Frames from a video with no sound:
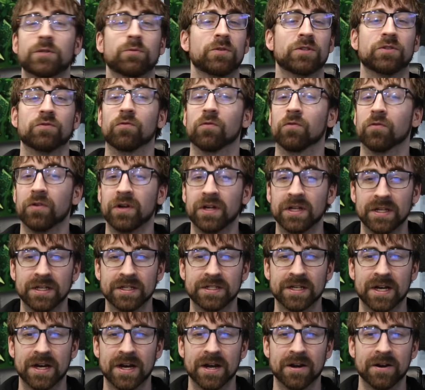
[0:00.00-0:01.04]
was really
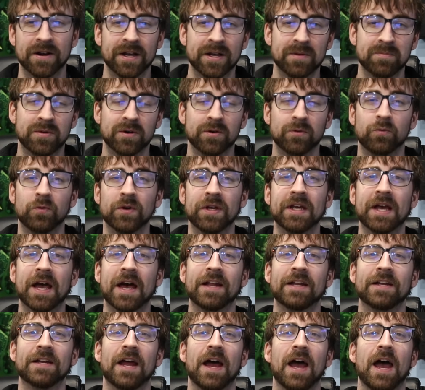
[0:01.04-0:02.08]
tiring, but we
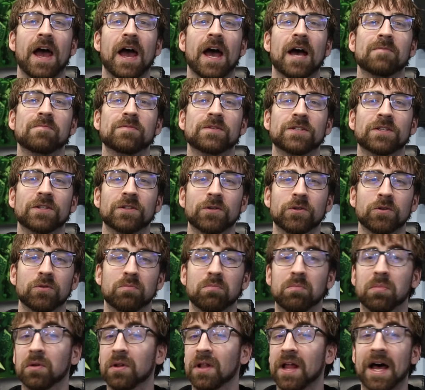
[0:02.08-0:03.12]
had an absolute
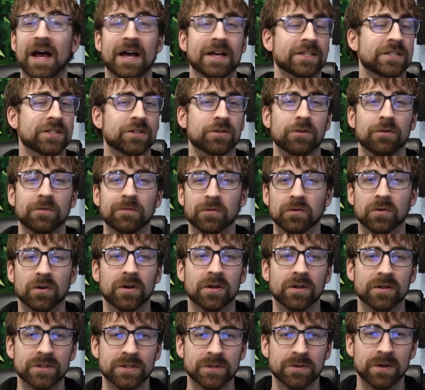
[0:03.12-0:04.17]
blast
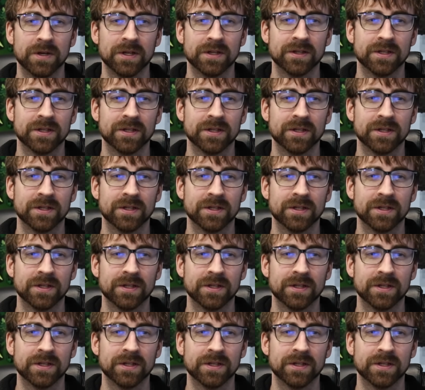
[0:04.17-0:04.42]
overall doing